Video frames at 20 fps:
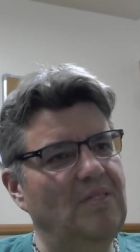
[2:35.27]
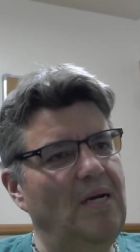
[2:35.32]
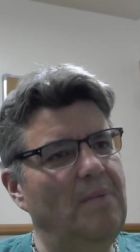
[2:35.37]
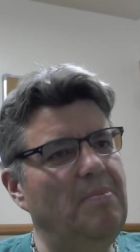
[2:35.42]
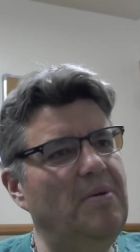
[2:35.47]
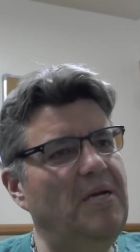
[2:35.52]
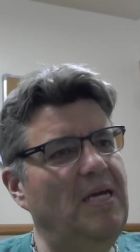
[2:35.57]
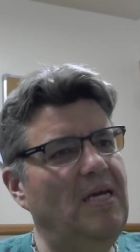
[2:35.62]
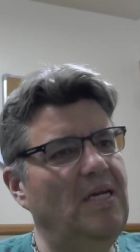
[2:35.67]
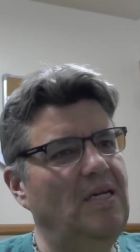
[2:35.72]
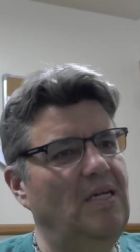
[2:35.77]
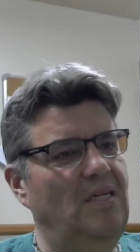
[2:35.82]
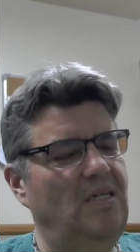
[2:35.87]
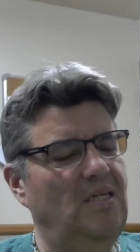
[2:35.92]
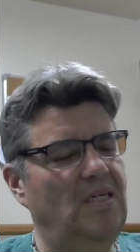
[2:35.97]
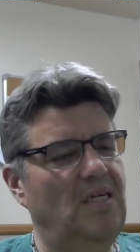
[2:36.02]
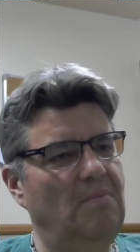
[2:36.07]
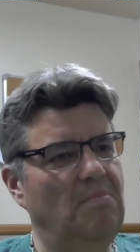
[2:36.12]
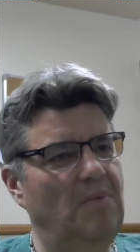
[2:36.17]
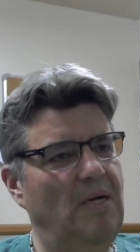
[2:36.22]
I began to
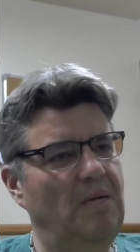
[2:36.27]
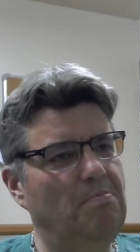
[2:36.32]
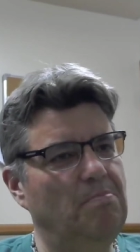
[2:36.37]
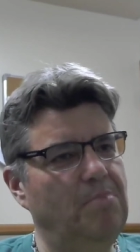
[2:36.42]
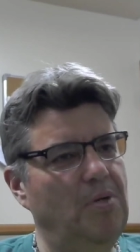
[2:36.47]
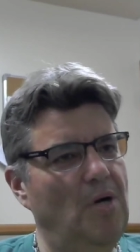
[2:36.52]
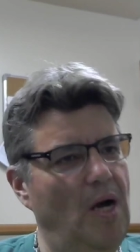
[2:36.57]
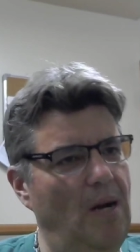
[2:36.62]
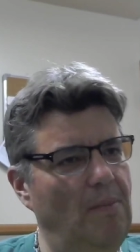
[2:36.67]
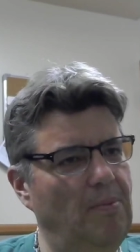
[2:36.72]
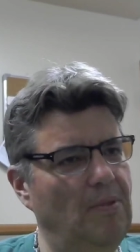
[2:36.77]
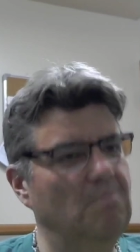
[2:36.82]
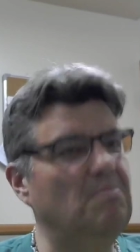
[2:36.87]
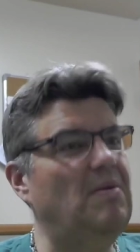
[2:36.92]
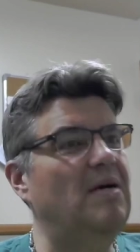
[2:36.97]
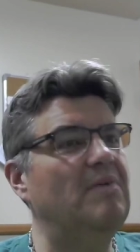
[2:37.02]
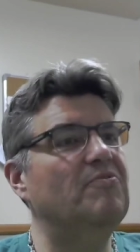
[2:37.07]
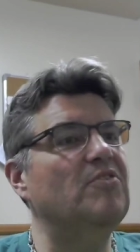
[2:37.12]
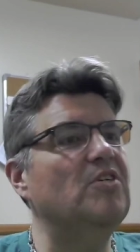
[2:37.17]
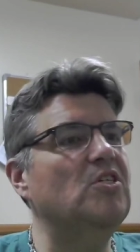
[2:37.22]
look at my problem, my
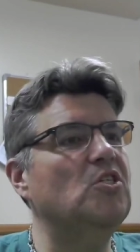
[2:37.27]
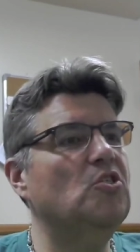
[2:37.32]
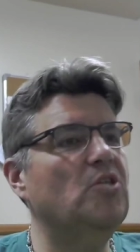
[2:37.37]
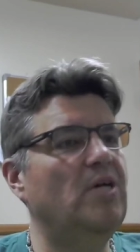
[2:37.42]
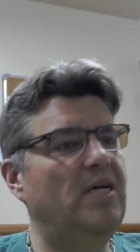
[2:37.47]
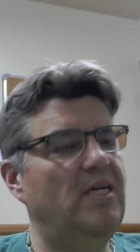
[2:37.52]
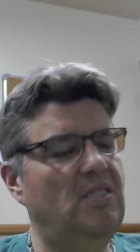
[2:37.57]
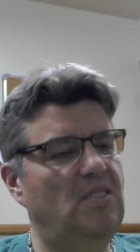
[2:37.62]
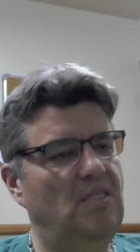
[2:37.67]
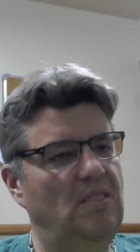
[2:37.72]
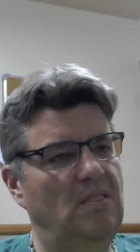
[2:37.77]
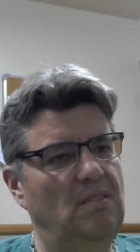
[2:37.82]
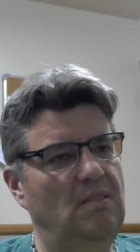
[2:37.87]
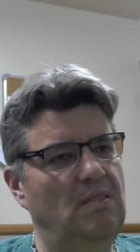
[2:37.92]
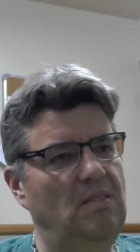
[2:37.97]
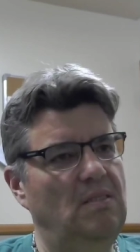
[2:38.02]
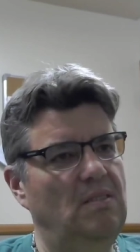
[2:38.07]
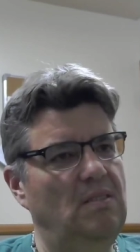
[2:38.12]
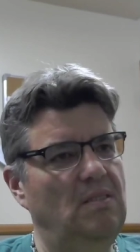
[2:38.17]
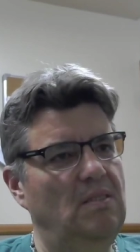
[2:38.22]
frustration,
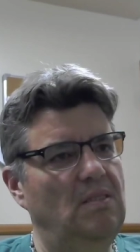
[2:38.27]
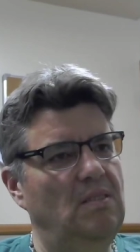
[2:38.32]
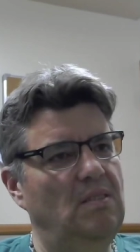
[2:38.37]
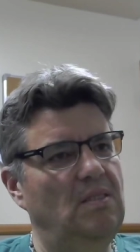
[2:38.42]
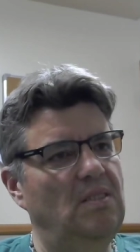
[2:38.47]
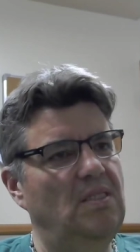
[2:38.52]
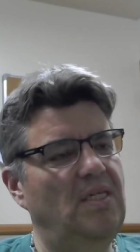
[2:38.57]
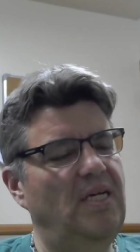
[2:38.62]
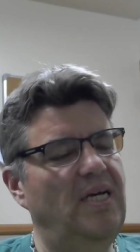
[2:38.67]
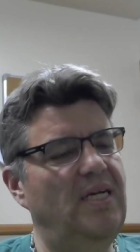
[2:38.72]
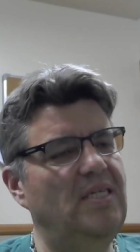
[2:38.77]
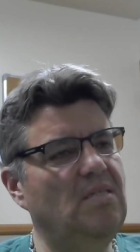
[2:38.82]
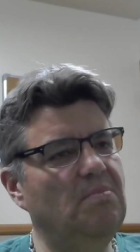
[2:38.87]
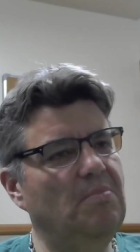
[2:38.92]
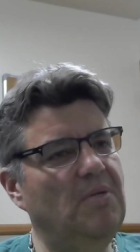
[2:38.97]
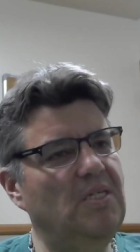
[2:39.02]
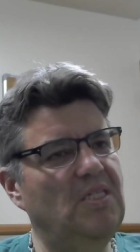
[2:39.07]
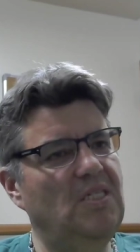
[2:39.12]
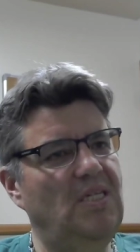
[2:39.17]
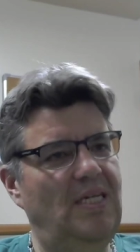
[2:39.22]
as
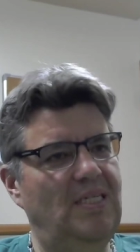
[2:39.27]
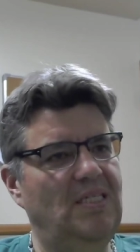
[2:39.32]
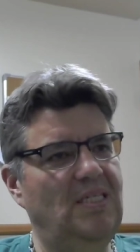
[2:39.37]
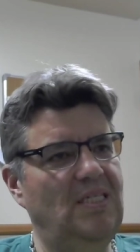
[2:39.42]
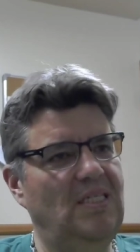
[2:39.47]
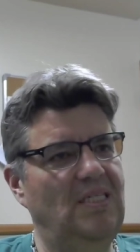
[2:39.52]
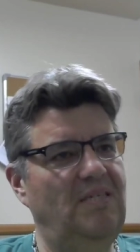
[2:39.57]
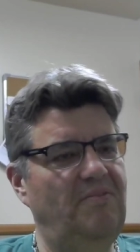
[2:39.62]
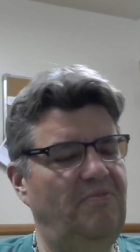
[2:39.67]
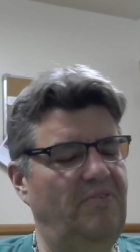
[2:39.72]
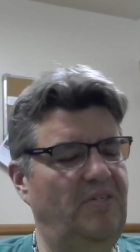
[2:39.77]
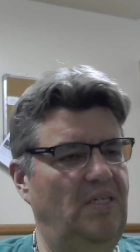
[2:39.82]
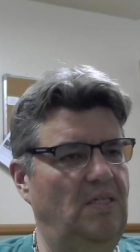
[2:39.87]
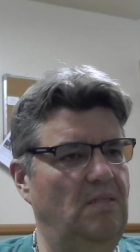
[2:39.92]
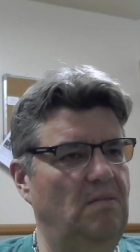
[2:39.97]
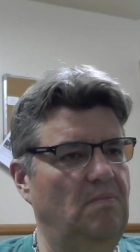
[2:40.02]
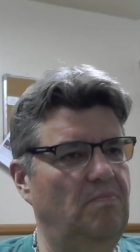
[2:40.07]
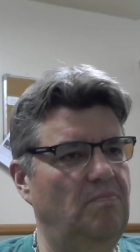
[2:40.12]
much less significant.